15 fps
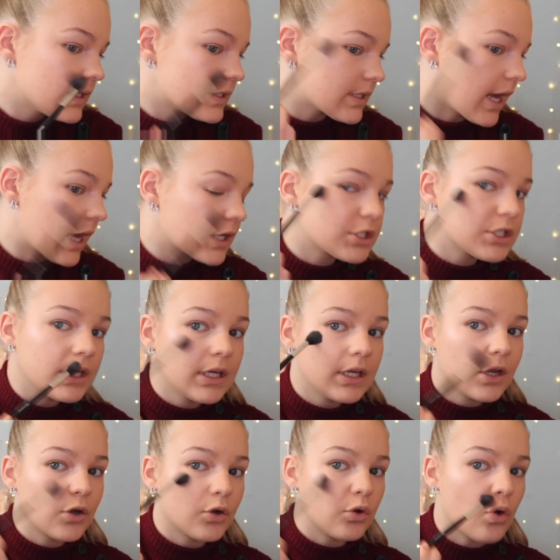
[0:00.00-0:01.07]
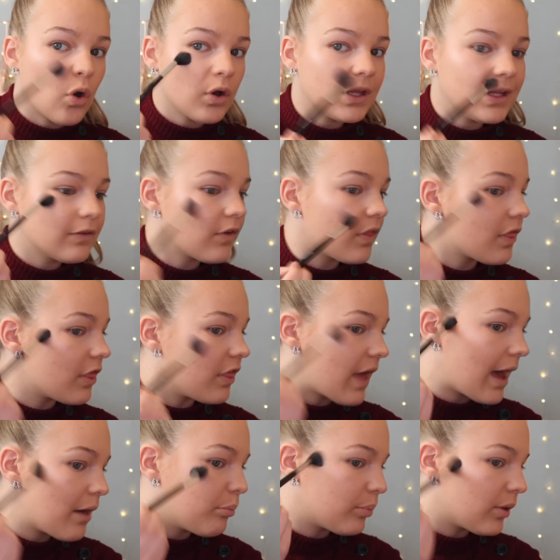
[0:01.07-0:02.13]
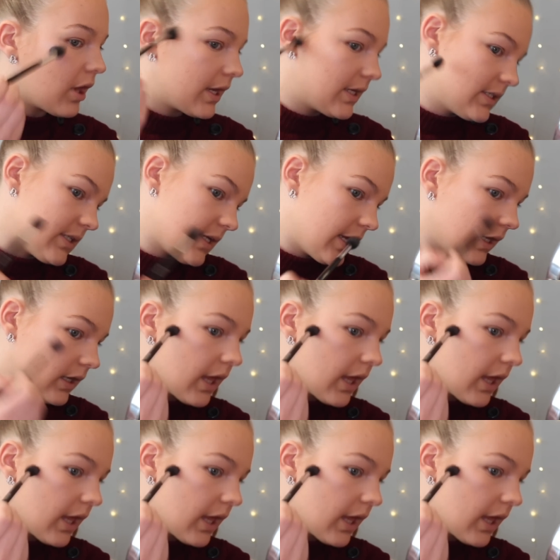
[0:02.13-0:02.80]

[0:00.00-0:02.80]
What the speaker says: It's actually not even that blinding.